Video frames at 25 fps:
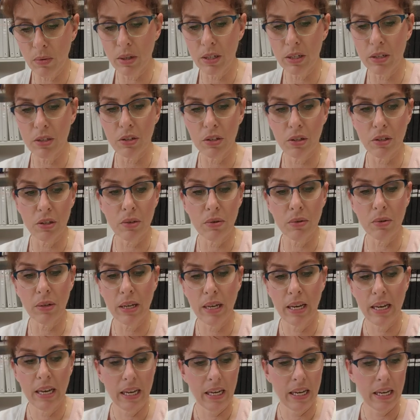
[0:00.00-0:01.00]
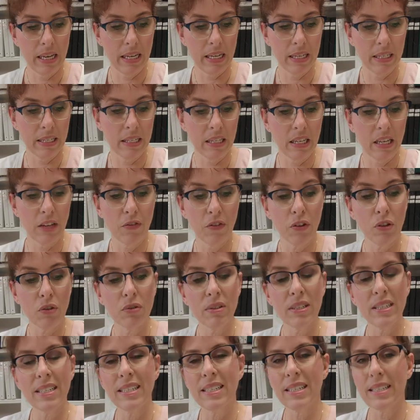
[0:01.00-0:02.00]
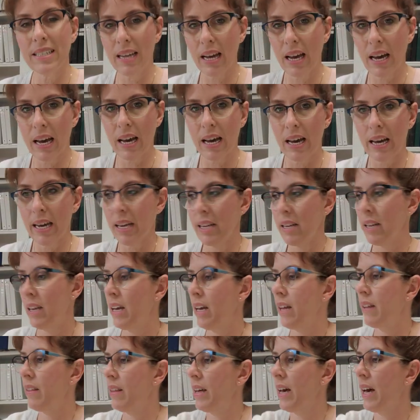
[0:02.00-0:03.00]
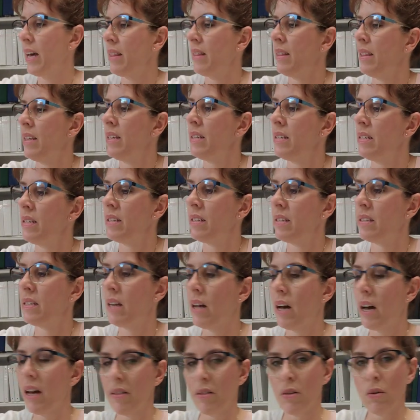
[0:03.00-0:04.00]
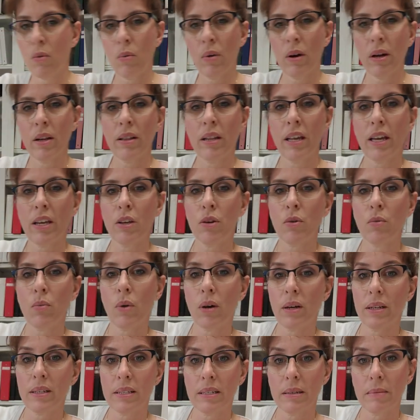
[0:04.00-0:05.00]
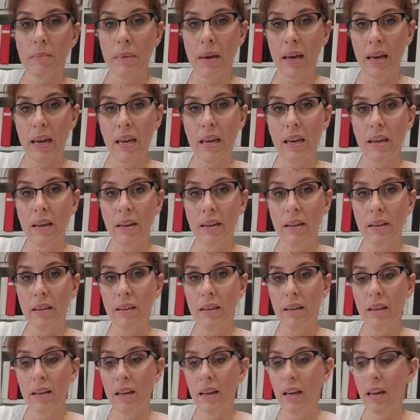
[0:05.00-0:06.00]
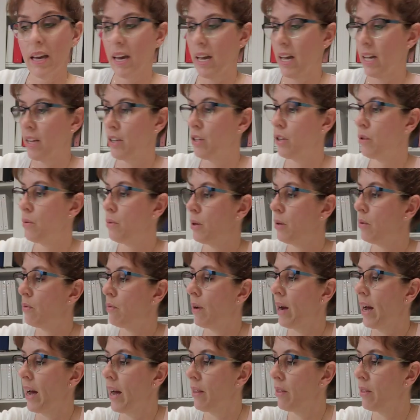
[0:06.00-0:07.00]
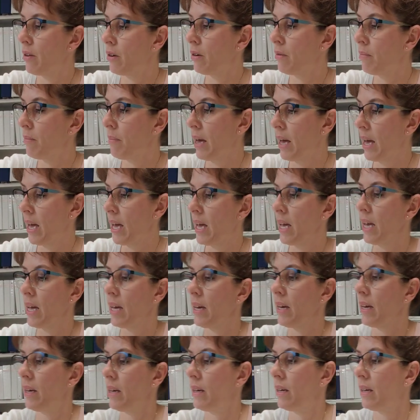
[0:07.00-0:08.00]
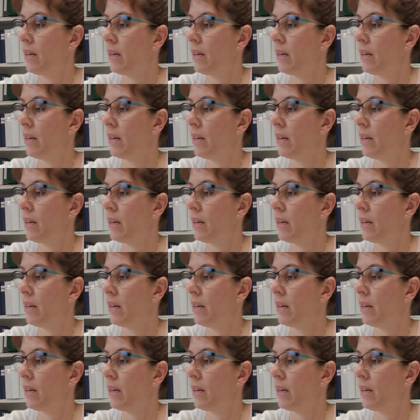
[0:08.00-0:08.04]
to want to do is, if you decide that this is not the one that you want to make, and you would rather make